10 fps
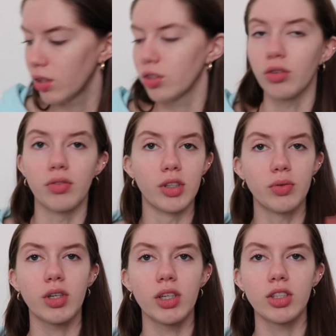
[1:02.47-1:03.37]
So first
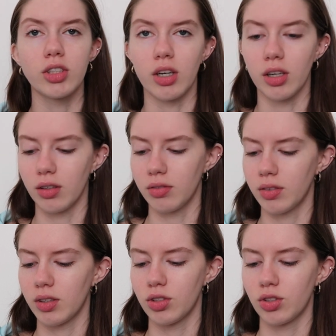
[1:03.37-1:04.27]
we're gonna start
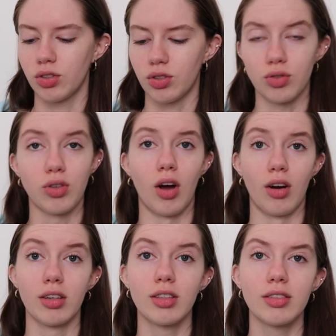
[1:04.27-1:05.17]
off
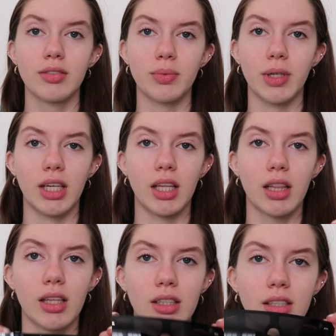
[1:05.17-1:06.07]
strong with
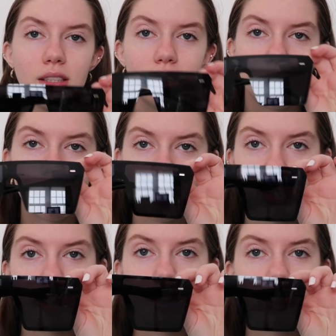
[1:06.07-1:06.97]

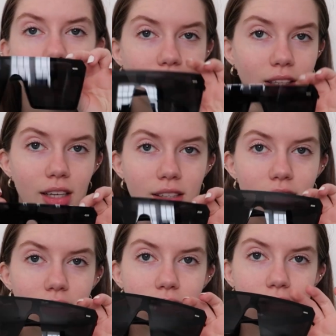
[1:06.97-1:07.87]
these
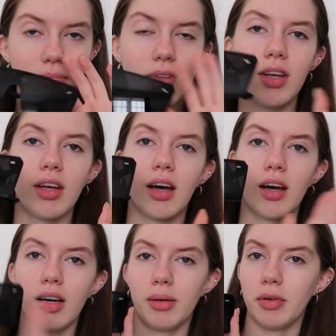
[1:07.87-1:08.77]
sunglasses.
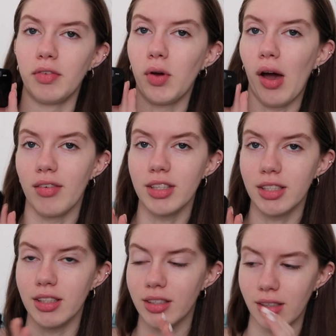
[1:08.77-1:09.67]
Um, if you haven't
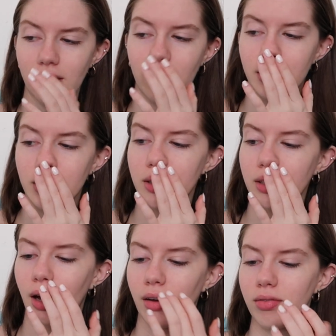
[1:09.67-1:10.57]
seen these sunglasses,
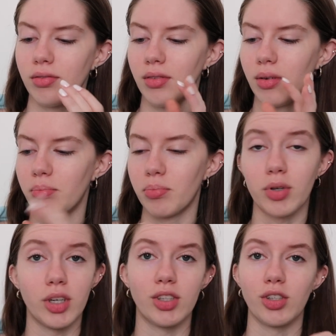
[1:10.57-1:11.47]
I'm
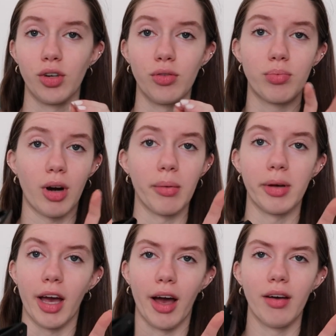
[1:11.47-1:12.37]
pretty sure you
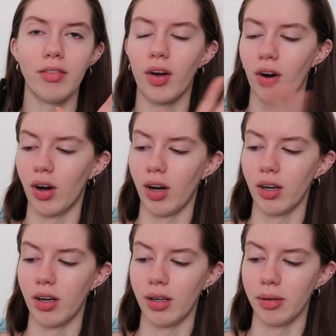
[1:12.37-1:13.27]
probably have. They're
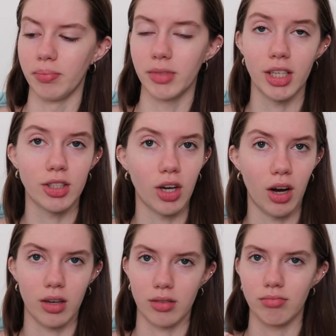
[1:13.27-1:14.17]
on um,
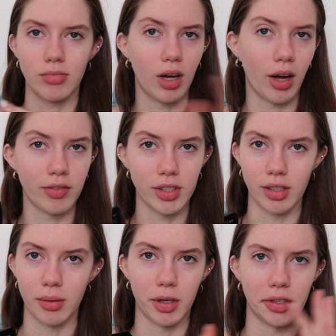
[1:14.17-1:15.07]
TikTok. I've seen
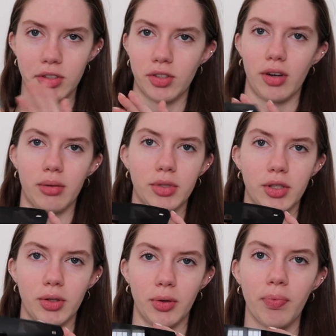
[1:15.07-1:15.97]
them on Instagram
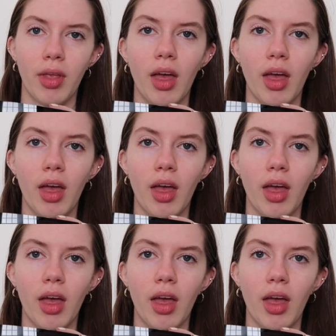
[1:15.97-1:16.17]
too.